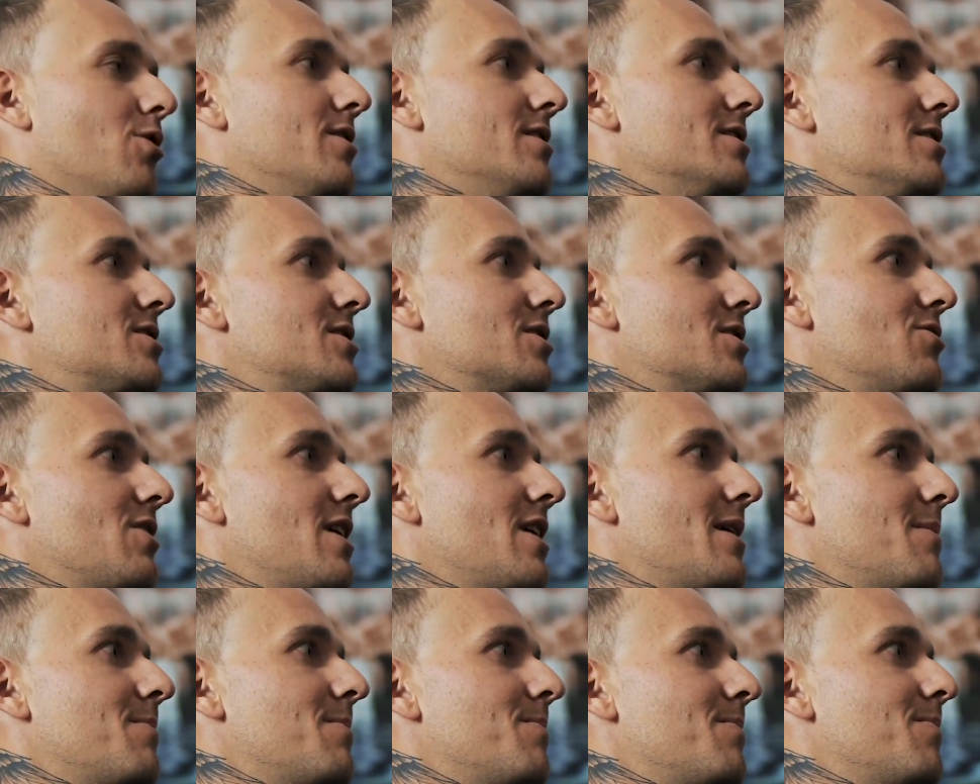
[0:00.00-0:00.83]
on
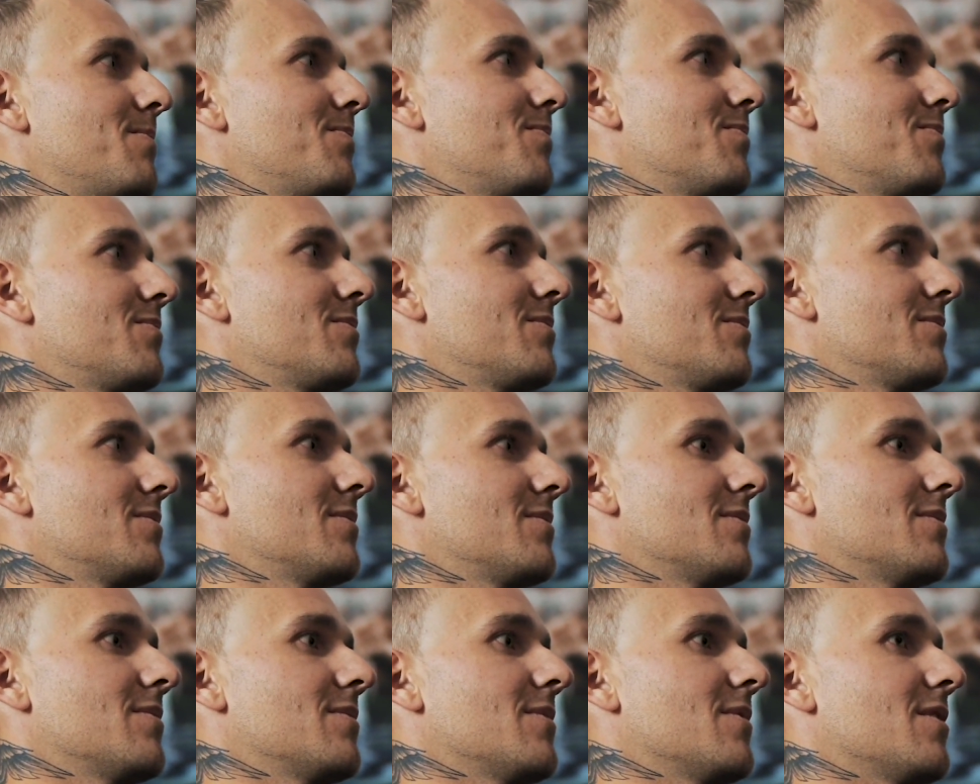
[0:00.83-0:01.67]
Instagram,
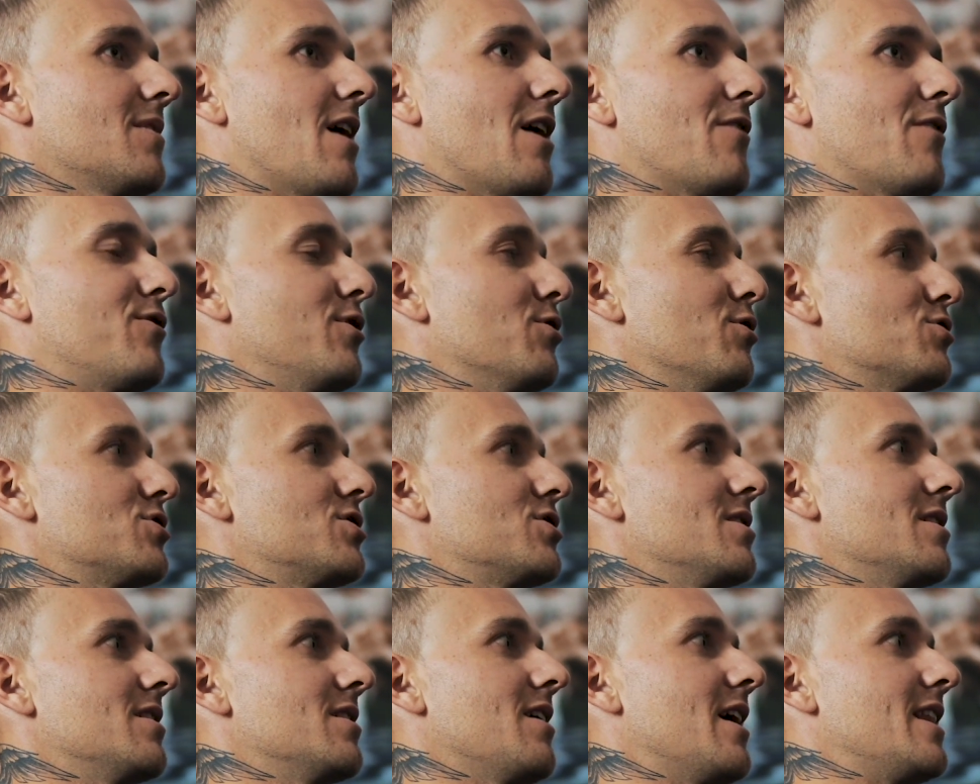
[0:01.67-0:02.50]
I feel
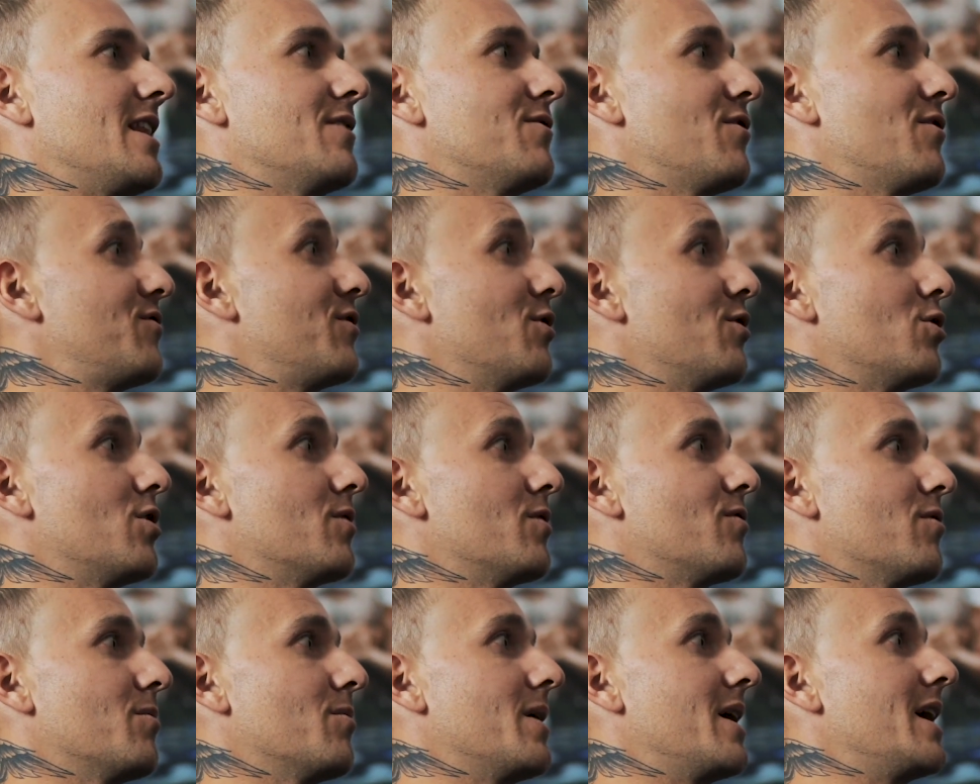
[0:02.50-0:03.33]
shit. I never feel
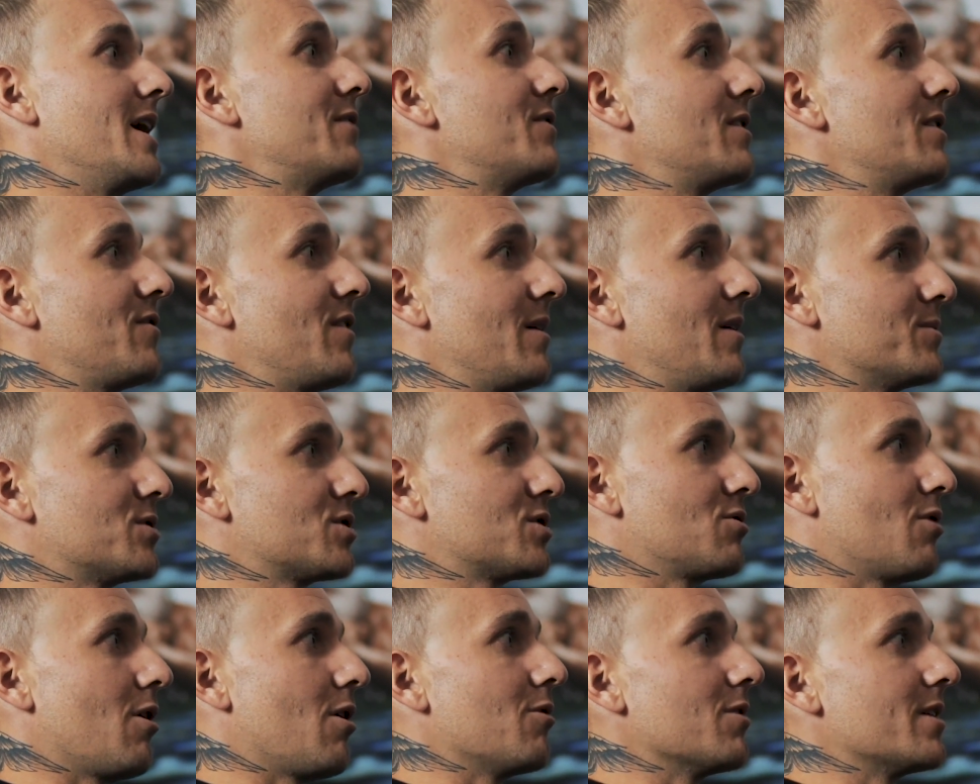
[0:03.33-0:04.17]
good from it. Even if I'm
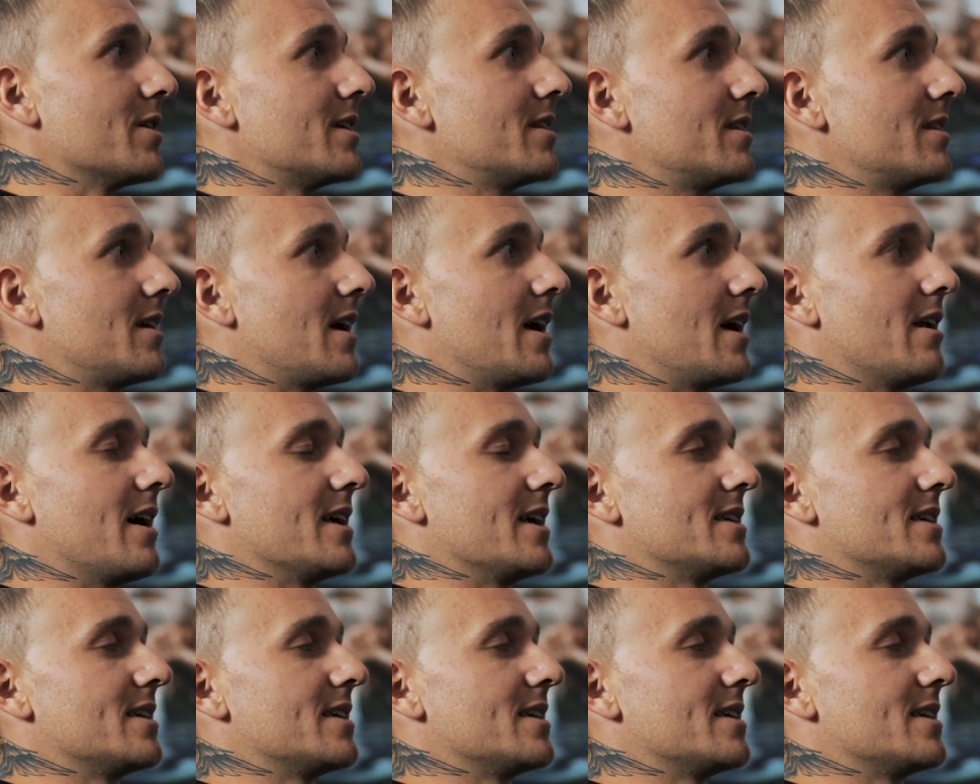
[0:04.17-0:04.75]
scrolling and